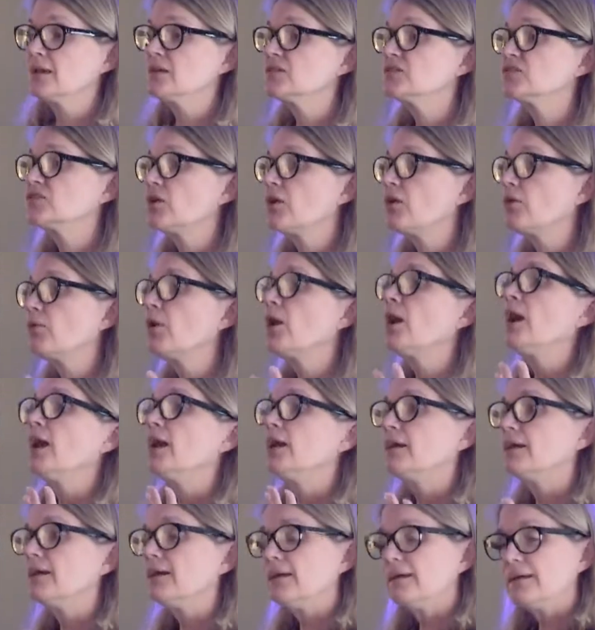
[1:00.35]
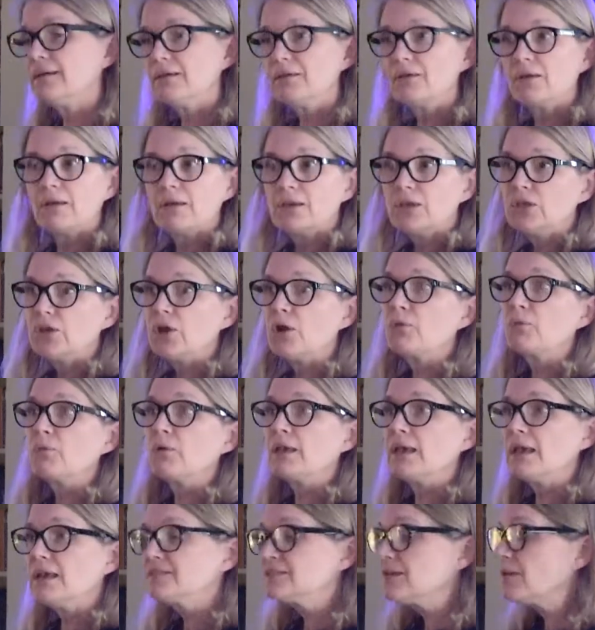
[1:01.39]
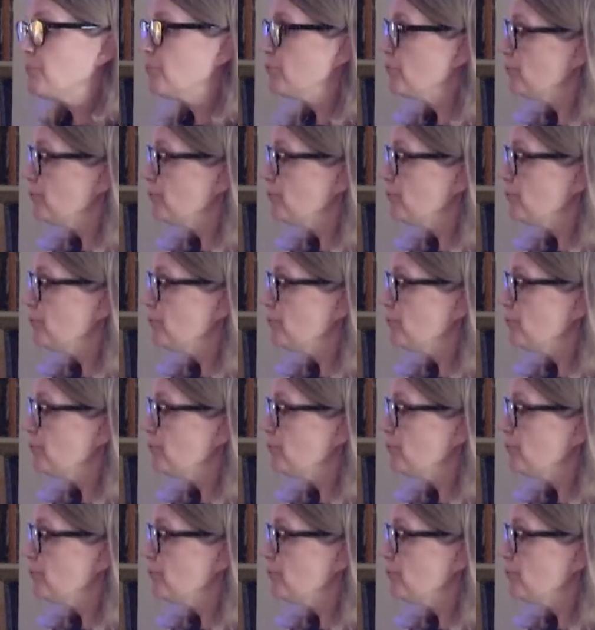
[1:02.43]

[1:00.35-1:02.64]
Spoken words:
So, it's a